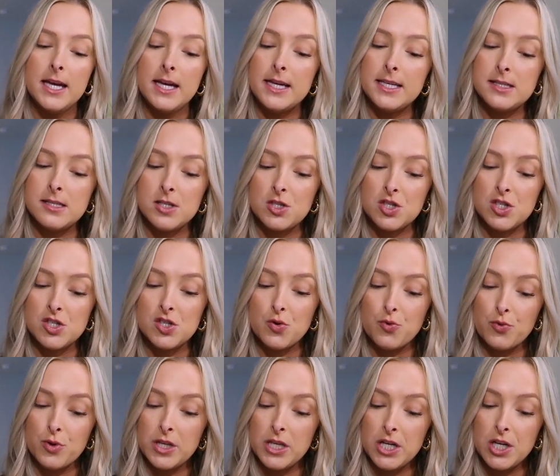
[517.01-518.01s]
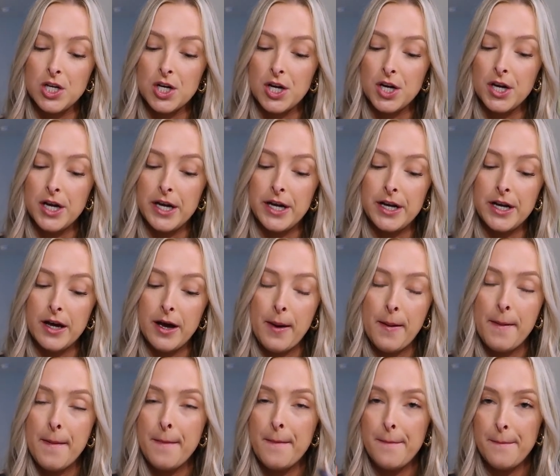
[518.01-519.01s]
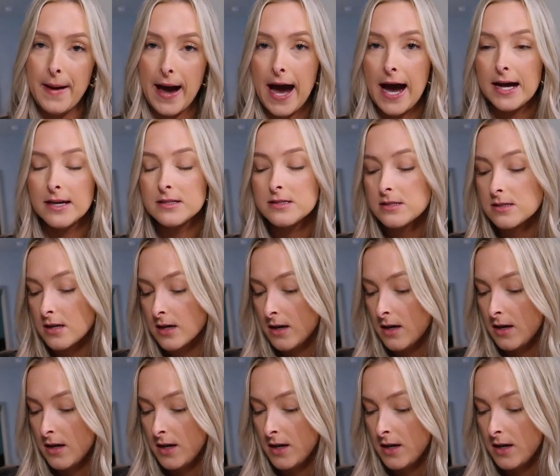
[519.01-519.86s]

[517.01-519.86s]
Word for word: It's just a really good mask.